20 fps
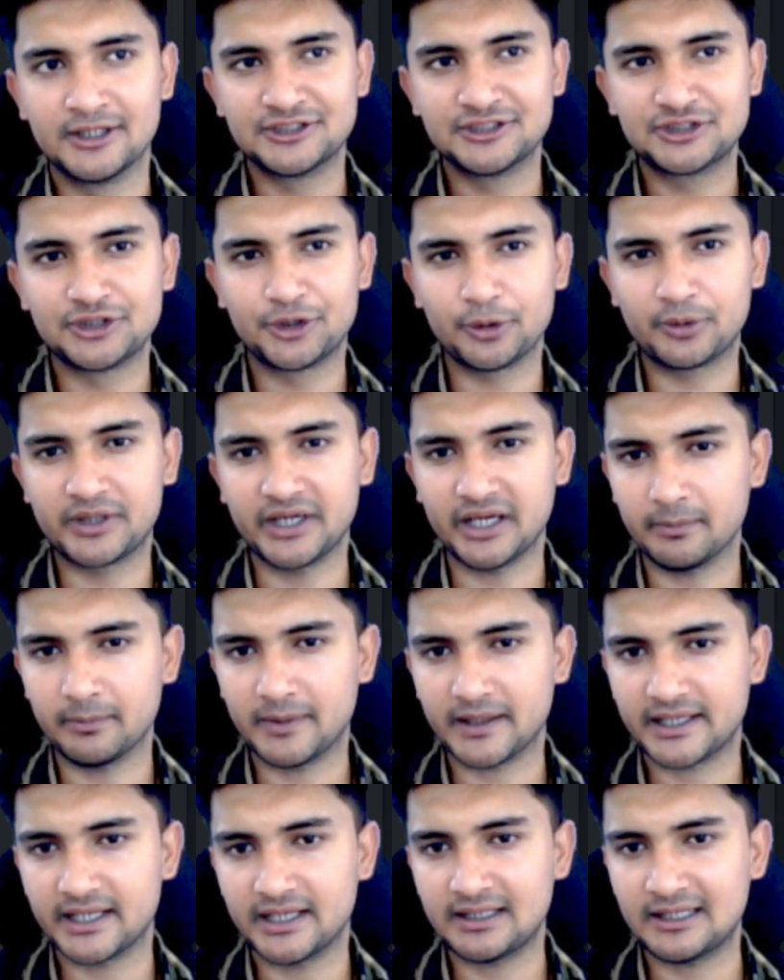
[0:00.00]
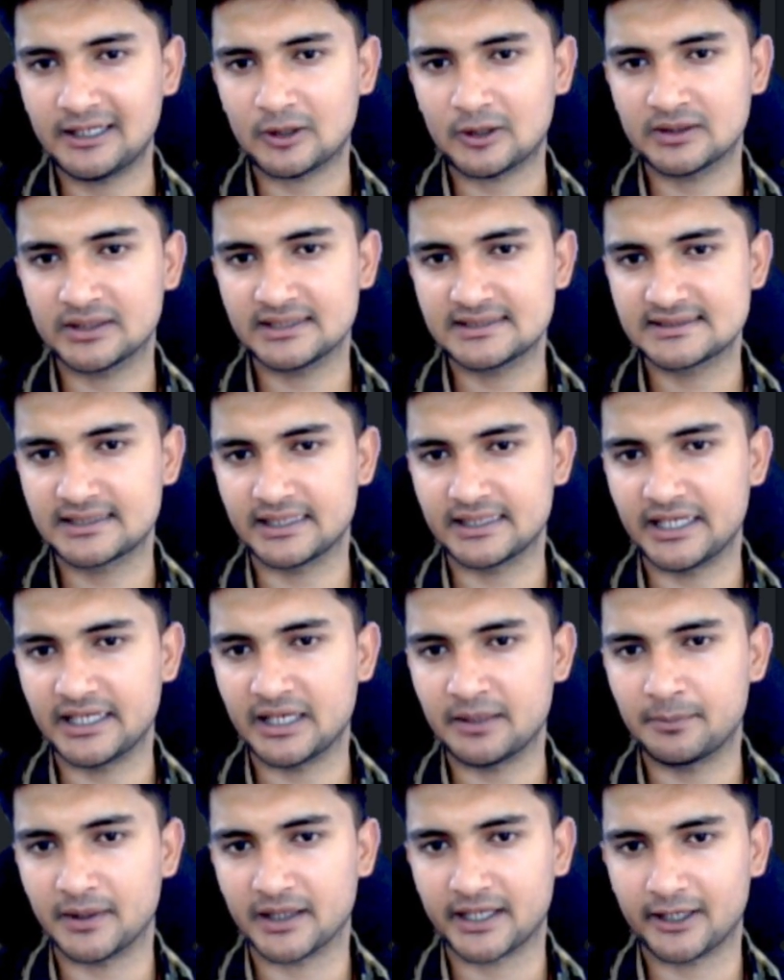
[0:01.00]
So to create a bucket, click on this
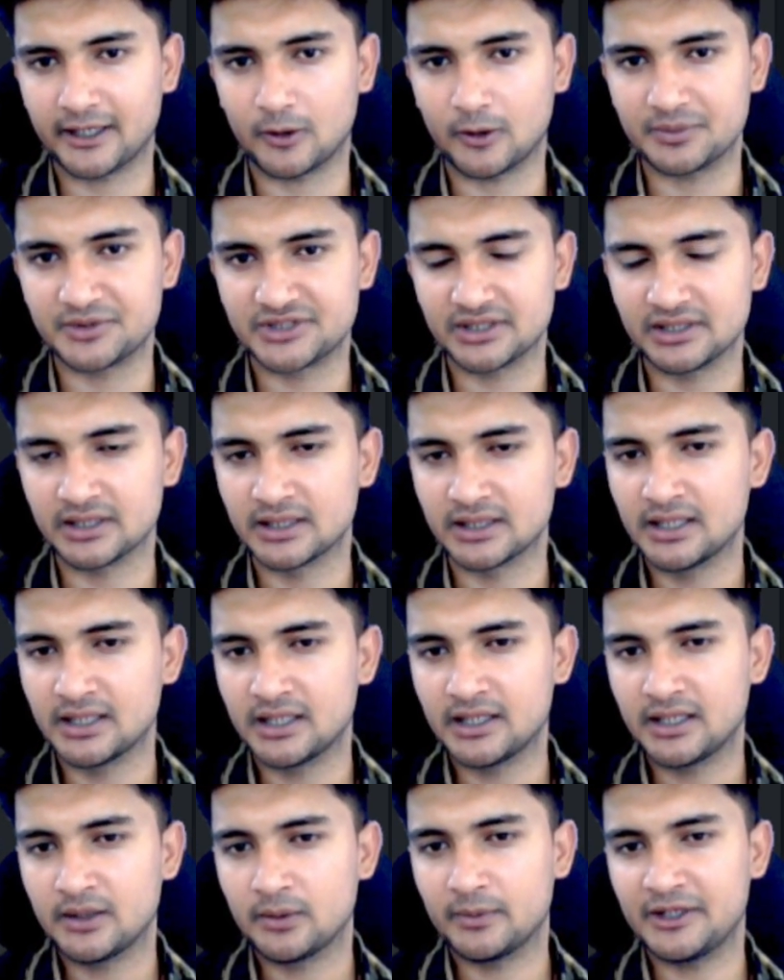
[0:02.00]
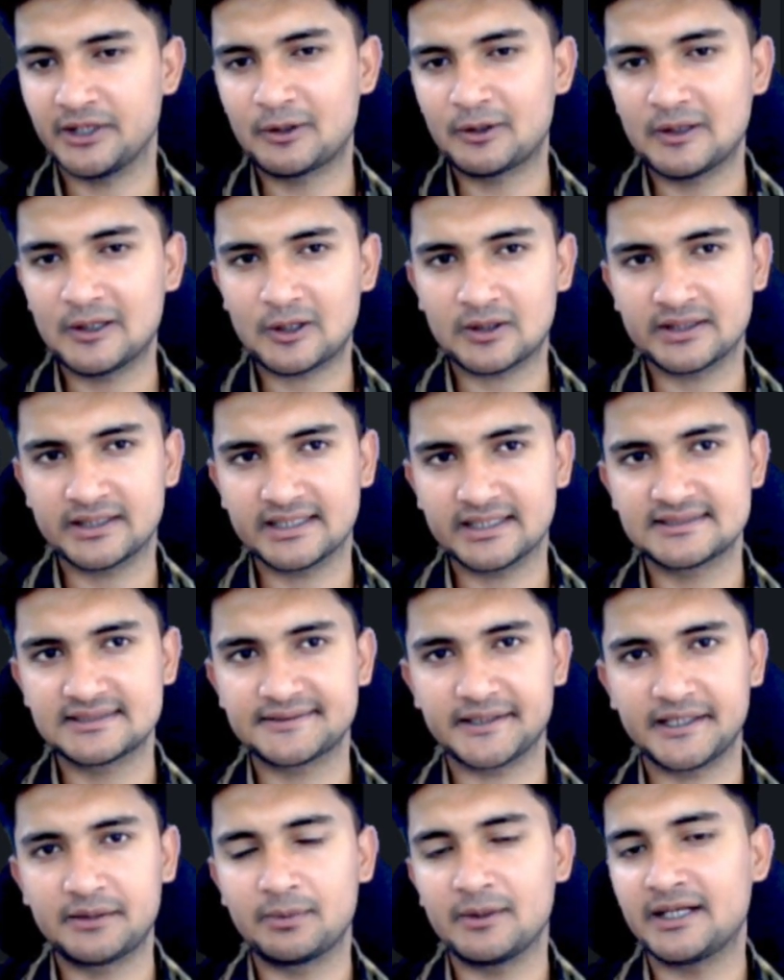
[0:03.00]
create bucket option. When you click on this,
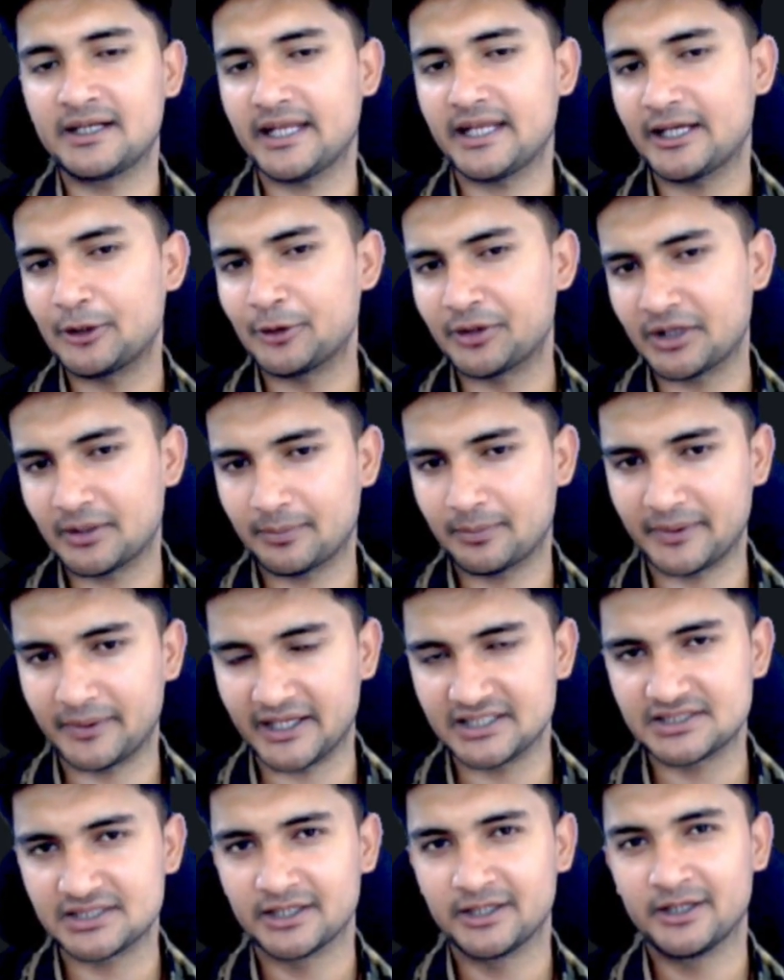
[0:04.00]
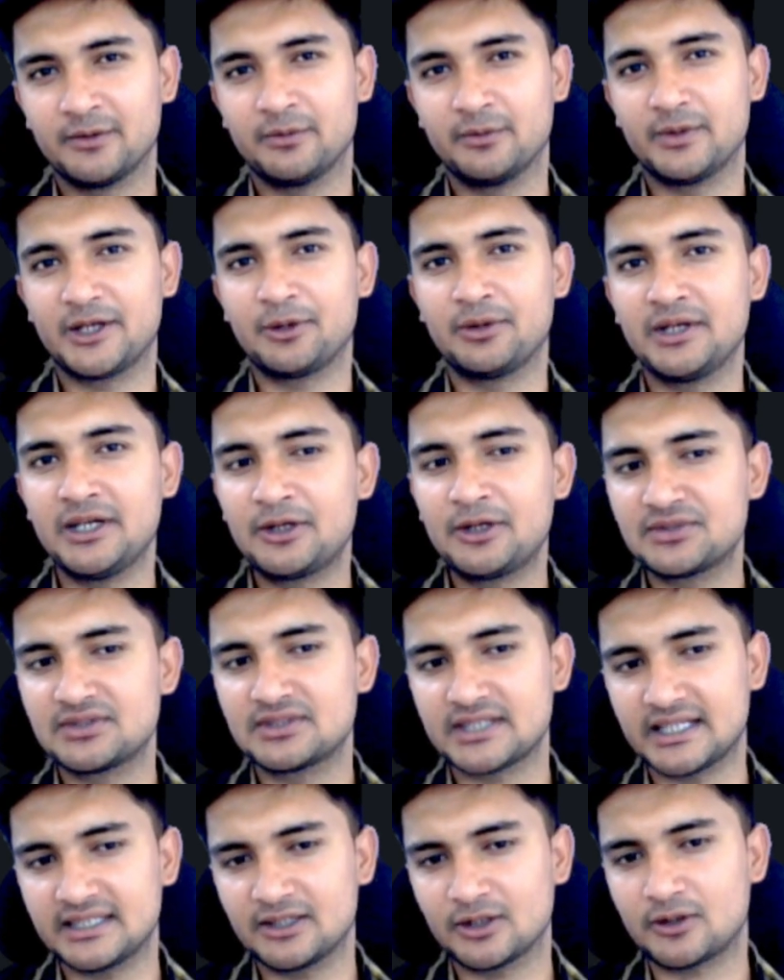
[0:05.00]
it will take you to the page where you need to
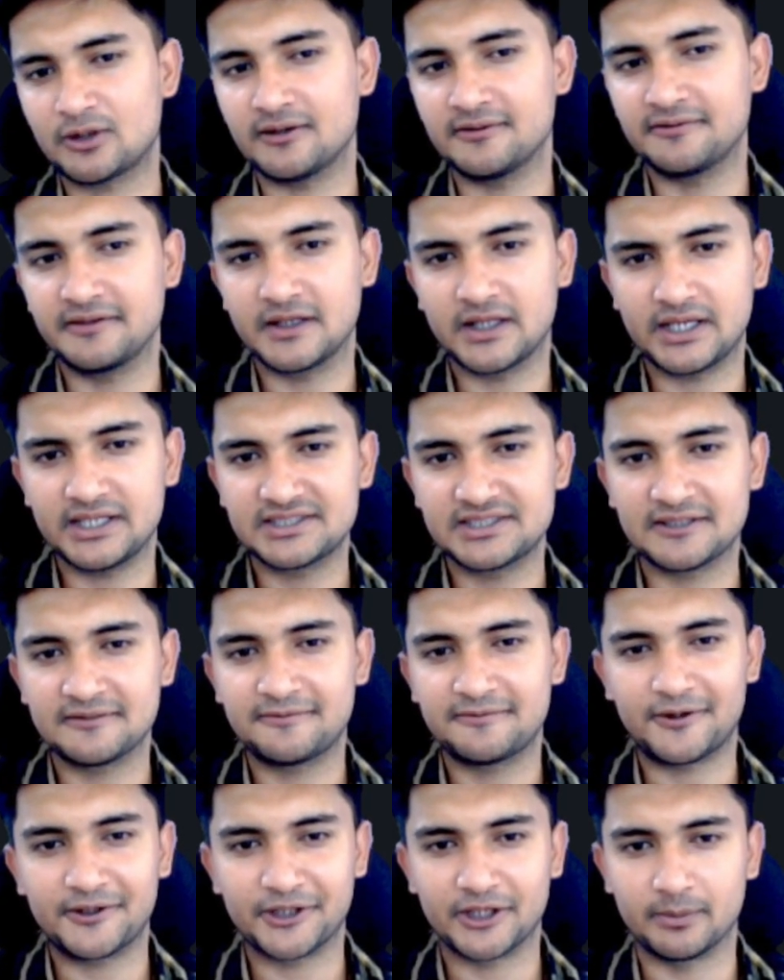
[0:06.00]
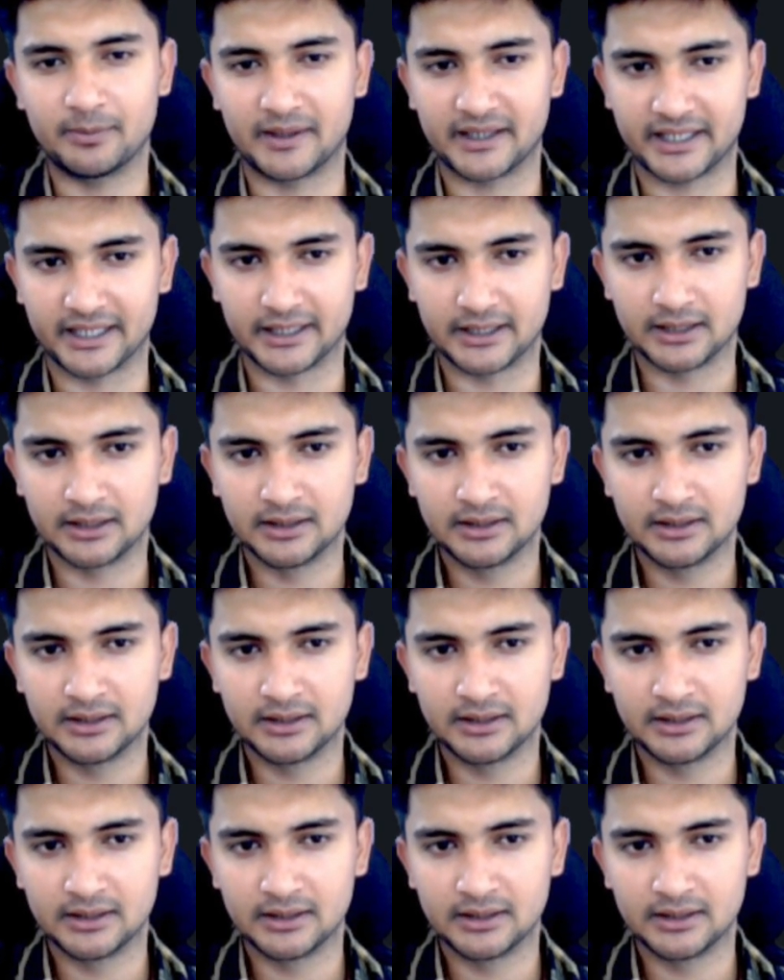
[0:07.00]
set the configuration for your bucket.